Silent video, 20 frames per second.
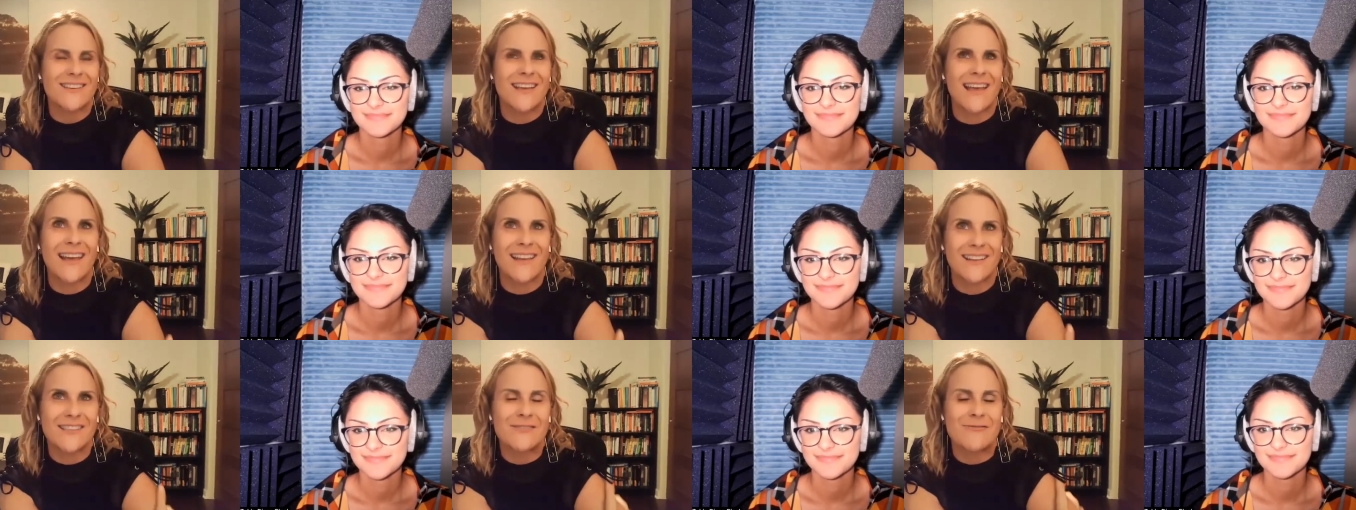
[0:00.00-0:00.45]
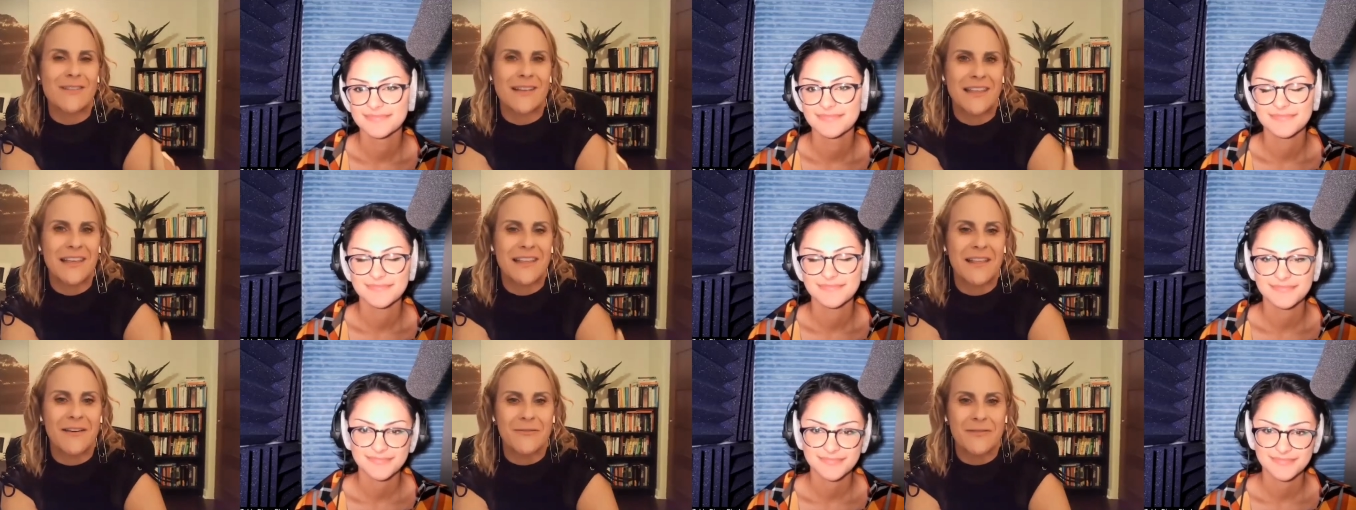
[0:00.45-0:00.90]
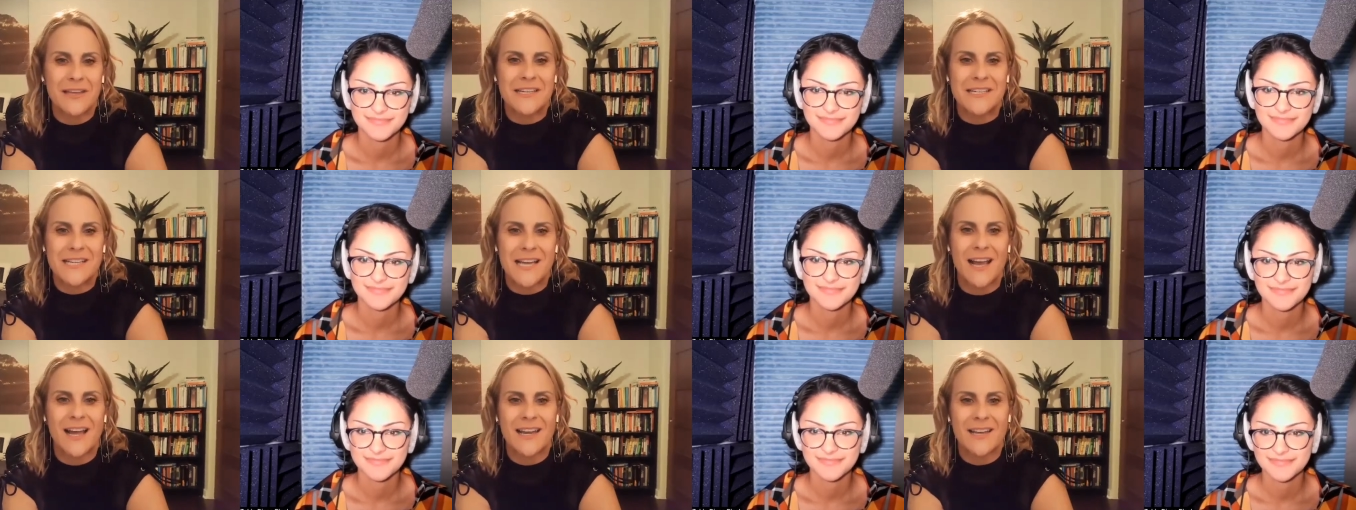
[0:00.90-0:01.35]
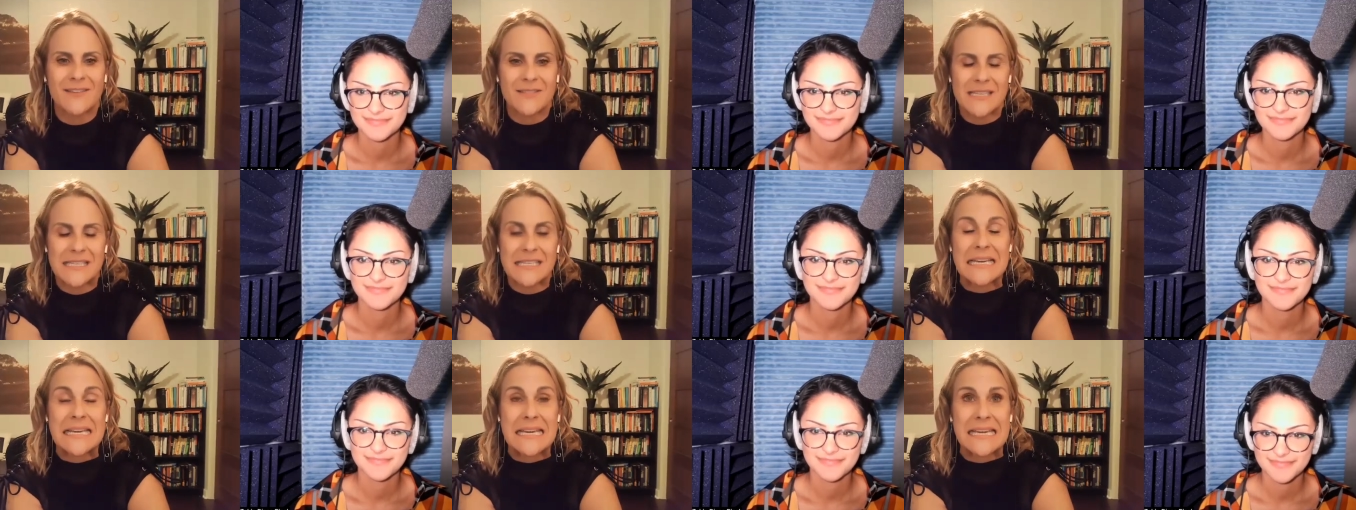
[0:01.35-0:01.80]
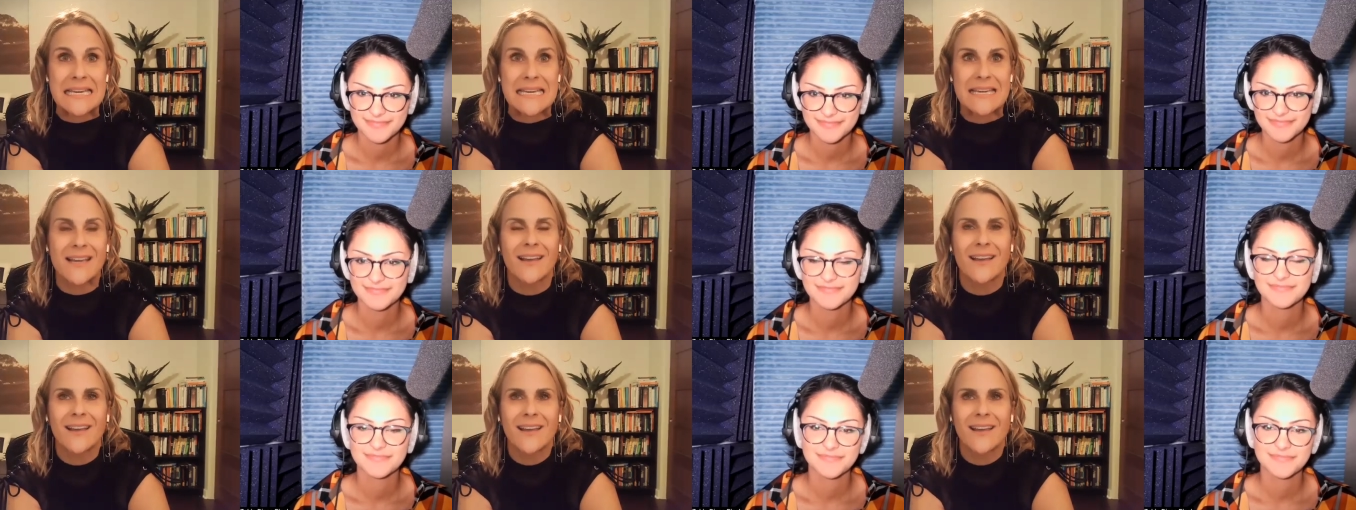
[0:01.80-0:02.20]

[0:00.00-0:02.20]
Speaker 1: yeah it's really lovely to kind of see